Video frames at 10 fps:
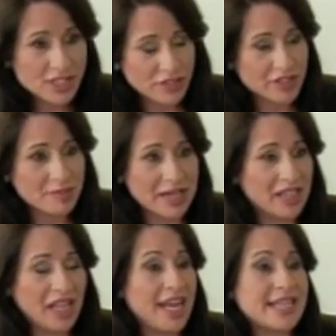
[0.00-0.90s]
serviced my
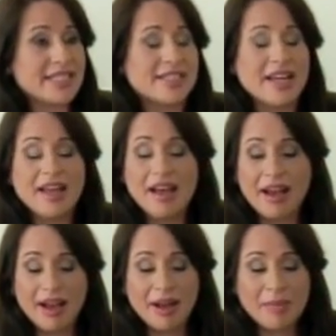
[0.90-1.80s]
clients,
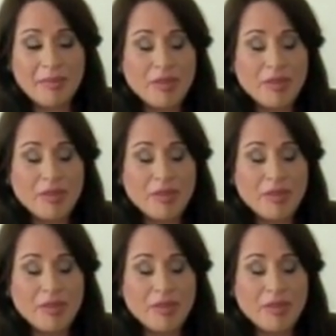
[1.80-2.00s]
um,